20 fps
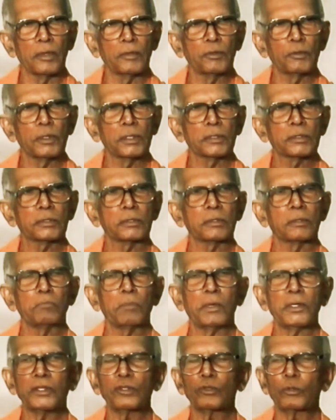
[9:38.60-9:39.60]
It was
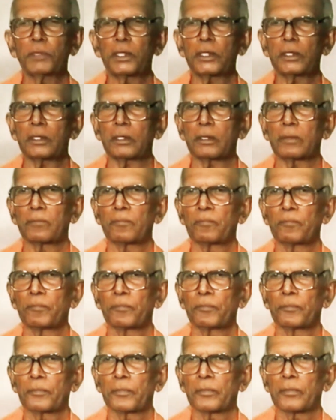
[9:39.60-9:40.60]
meant to be
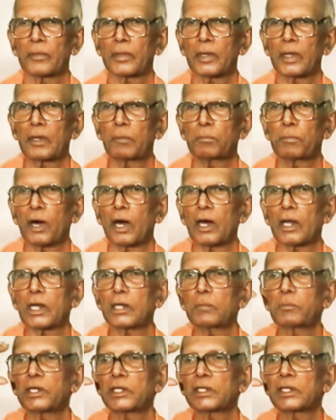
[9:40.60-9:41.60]
a
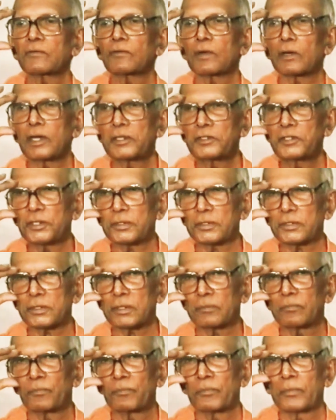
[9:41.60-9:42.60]
parliament of
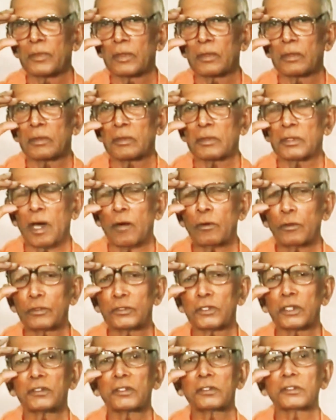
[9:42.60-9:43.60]
religions.
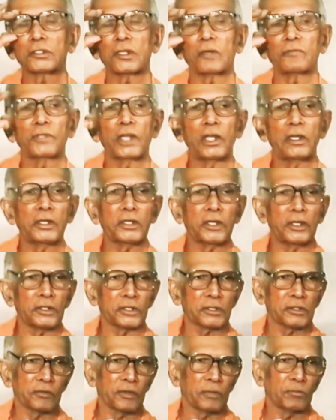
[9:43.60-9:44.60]
Thousands of
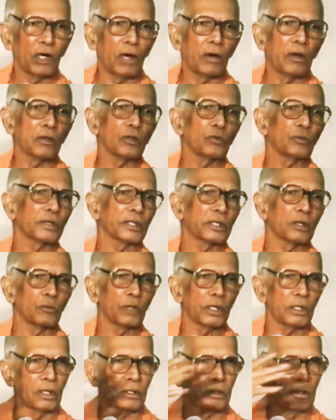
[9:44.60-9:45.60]
delegates from all over the
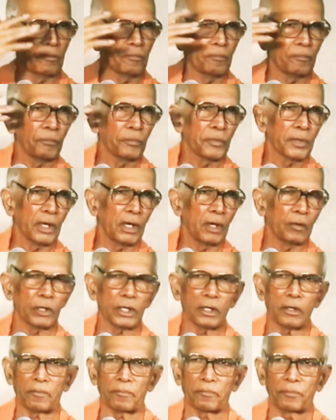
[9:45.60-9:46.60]
world
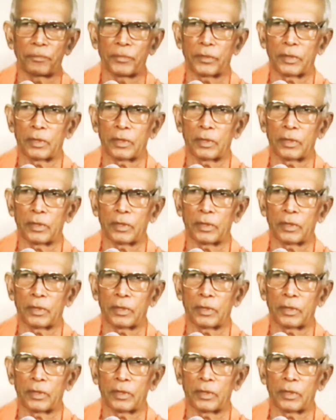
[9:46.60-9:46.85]
have come.